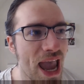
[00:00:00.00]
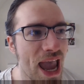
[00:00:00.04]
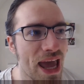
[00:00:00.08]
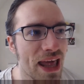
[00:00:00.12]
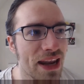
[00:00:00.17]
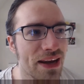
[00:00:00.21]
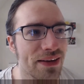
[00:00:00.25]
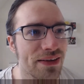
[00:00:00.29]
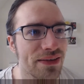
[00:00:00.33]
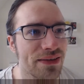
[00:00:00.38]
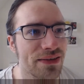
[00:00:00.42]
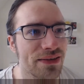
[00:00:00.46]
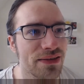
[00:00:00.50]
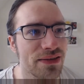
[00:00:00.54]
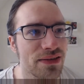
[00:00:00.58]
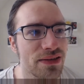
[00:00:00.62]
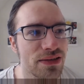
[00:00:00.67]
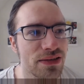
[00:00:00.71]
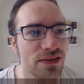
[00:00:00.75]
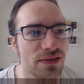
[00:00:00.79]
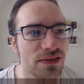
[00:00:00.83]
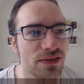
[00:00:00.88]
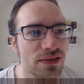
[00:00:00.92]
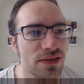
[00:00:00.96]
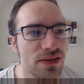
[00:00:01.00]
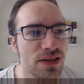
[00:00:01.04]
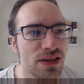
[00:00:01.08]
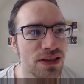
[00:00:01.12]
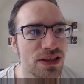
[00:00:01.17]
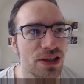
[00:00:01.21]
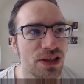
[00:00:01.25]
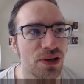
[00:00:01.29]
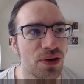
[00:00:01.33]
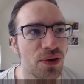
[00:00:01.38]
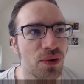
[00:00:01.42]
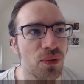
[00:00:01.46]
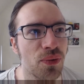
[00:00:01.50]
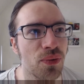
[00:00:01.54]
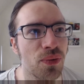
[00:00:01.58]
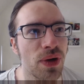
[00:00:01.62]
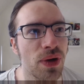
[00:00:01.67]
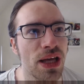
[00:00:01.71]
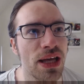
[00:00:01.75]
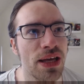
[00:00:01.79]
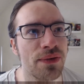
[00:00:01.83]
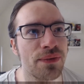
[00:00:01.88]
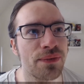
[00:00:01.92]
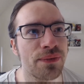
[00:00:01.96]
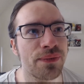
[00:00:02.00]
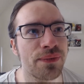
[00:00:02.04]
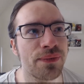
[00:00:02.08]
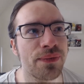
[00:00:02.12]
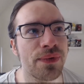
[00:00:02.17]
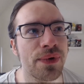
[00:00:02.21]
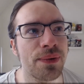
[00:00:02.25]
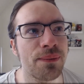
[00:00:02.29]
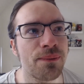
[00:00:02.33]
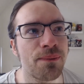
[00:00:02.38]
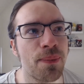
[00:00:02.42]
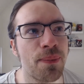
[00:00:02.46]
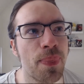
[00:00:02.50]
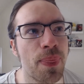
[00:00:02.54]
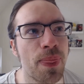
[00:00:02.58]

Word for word: And you know if